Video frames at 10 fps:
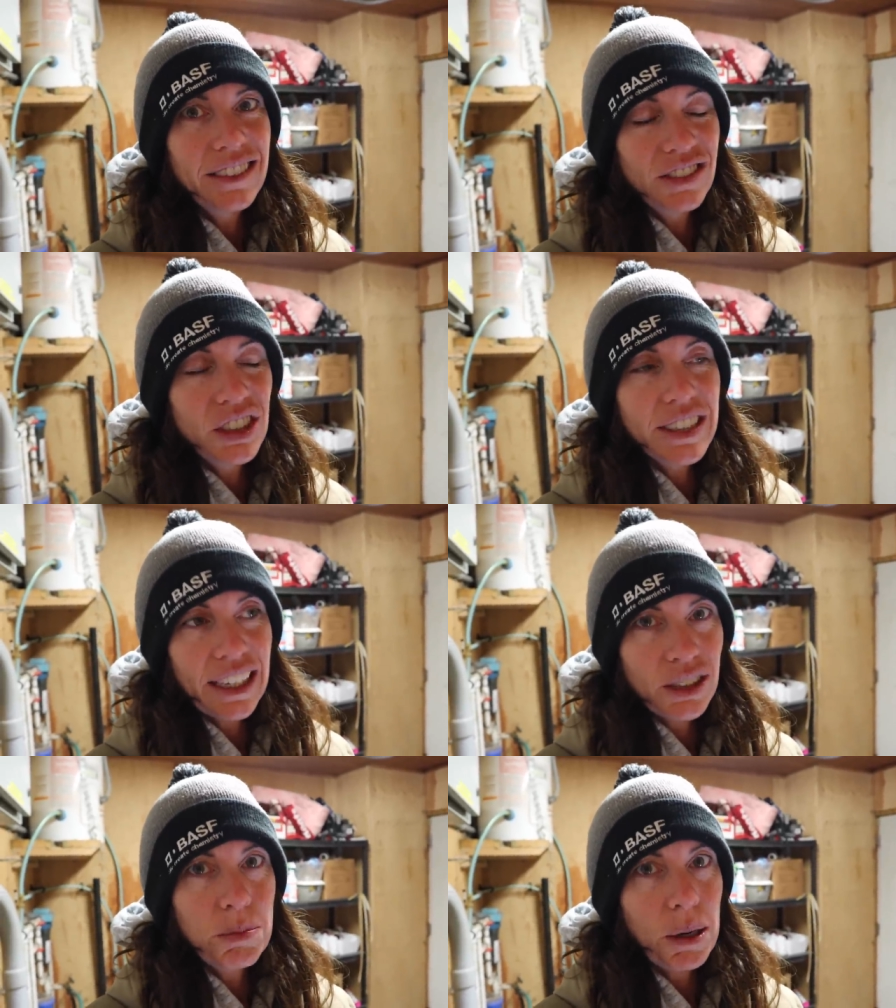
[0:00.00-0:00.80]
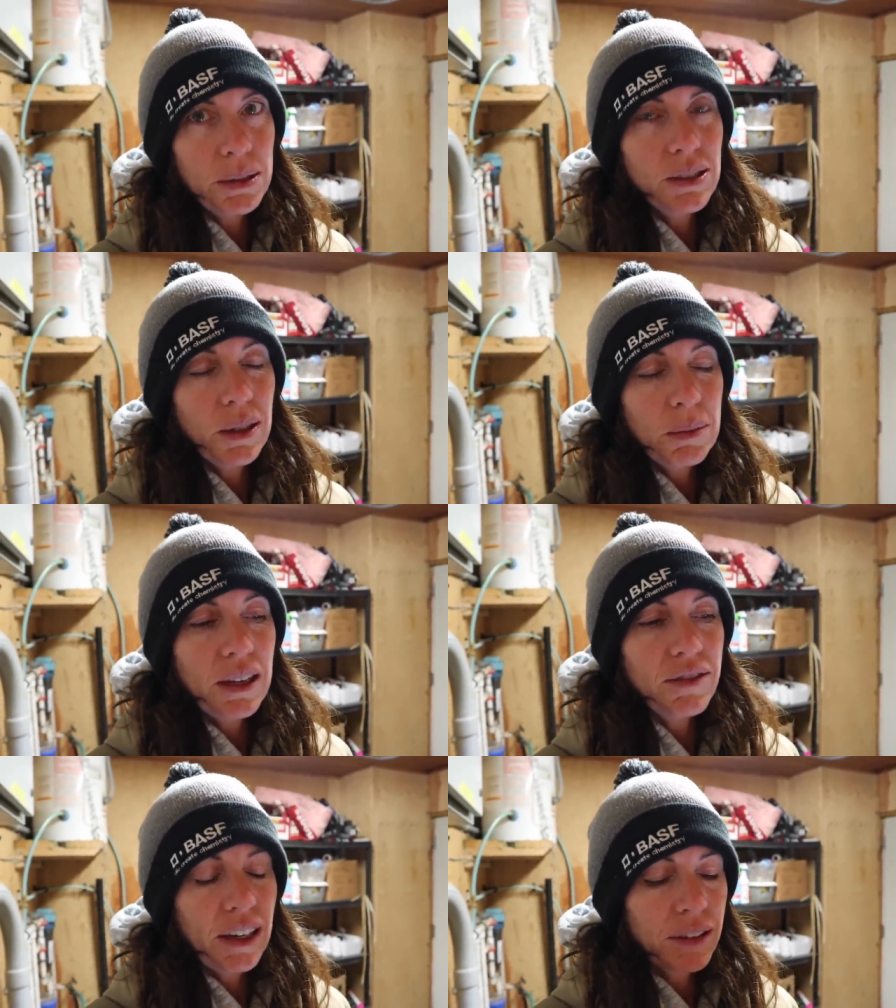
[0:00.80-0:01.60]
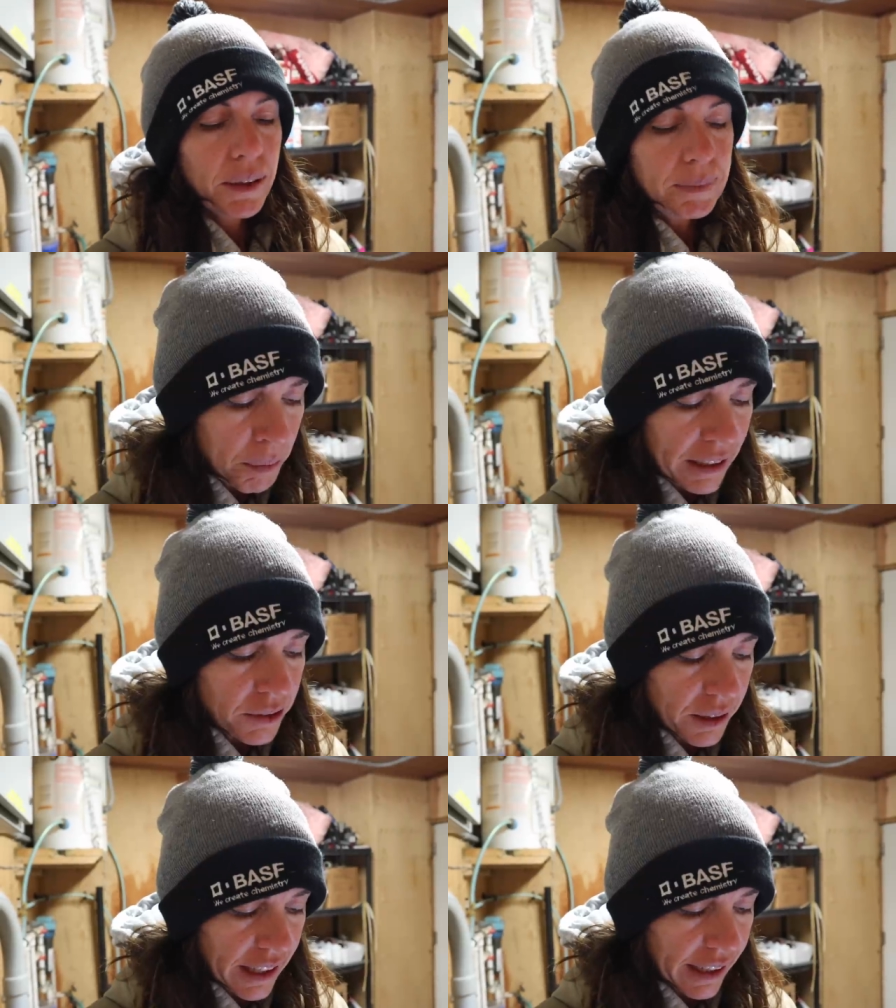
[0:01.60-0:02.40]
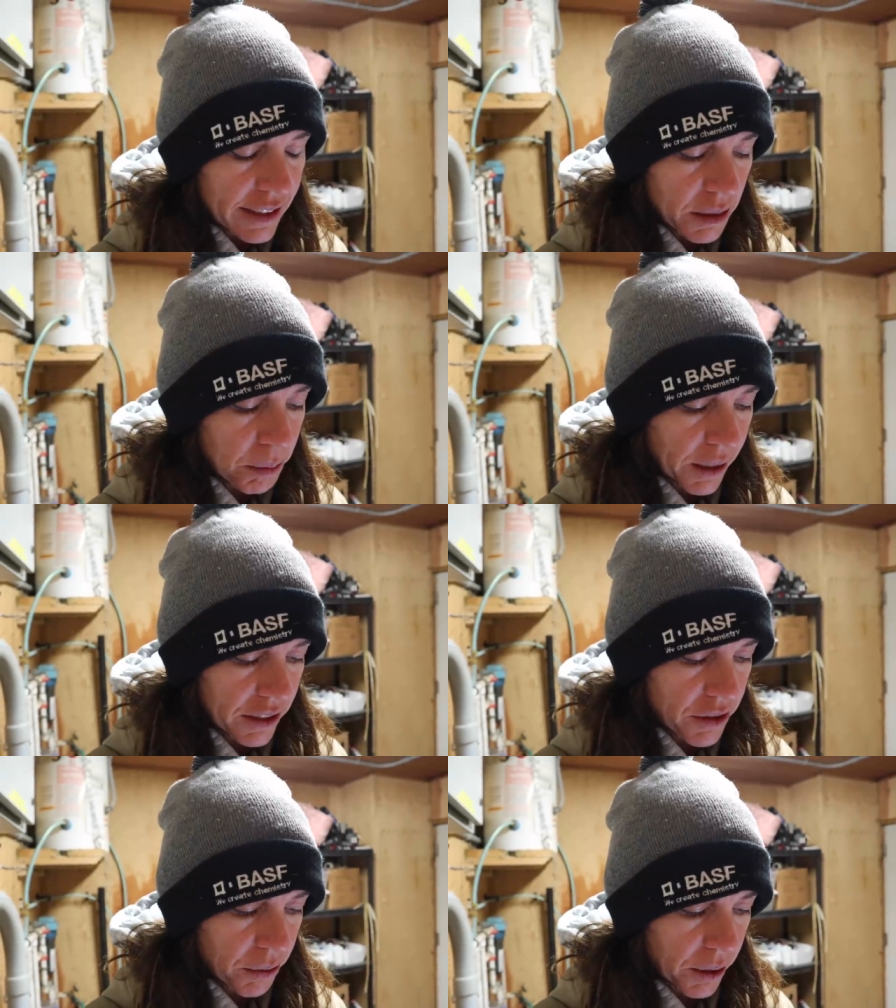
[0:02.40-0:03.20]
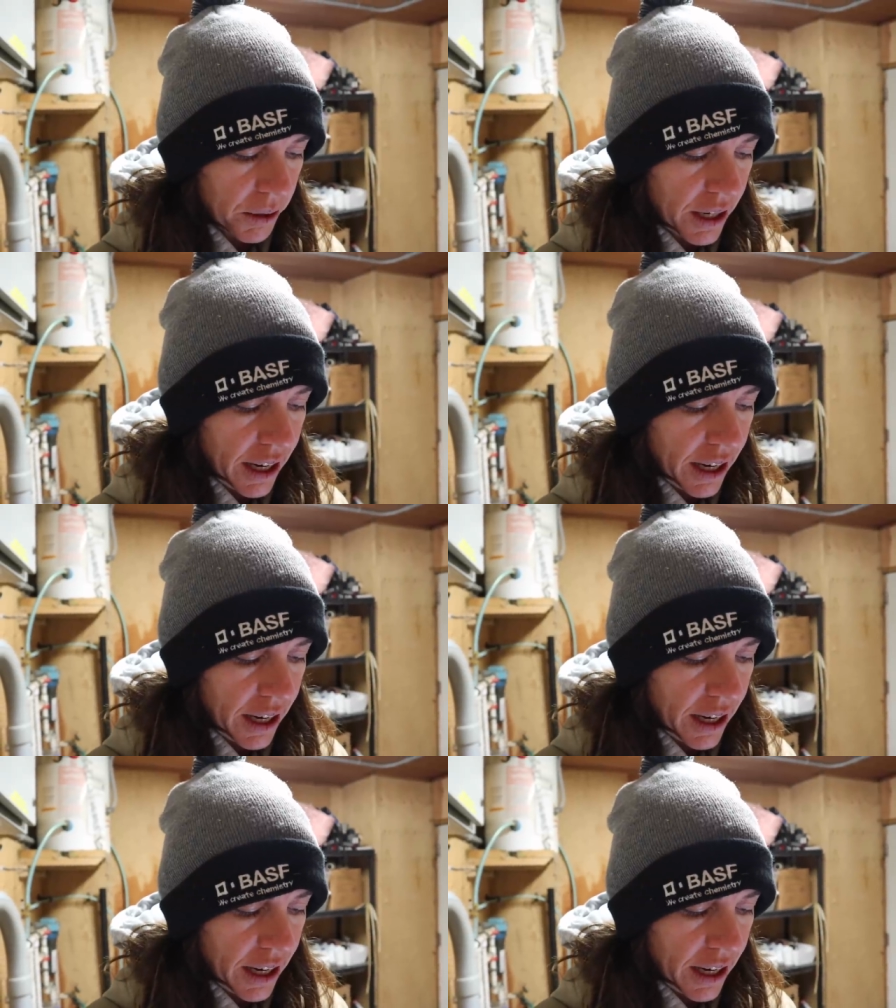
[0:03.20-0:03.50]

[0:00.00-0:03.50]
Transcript: she's actually probably doing me a favor by doing that because it breaks through.